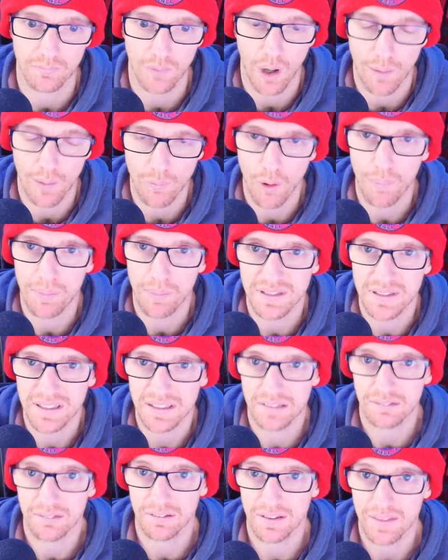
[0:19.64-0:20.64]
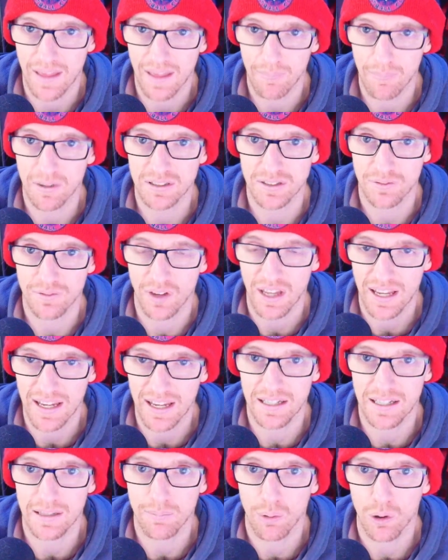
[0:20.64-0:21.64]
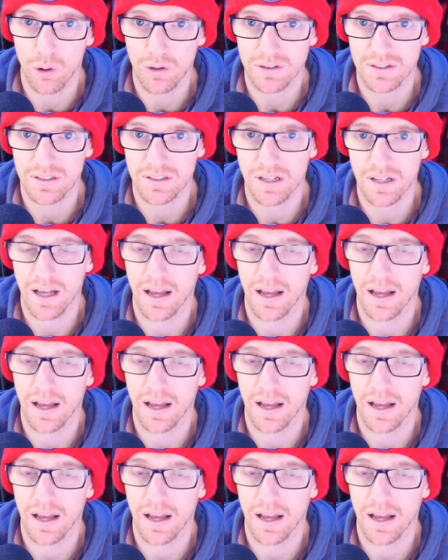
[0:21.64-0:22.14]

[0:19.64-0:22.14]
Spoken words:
not particularly that much of a handy person.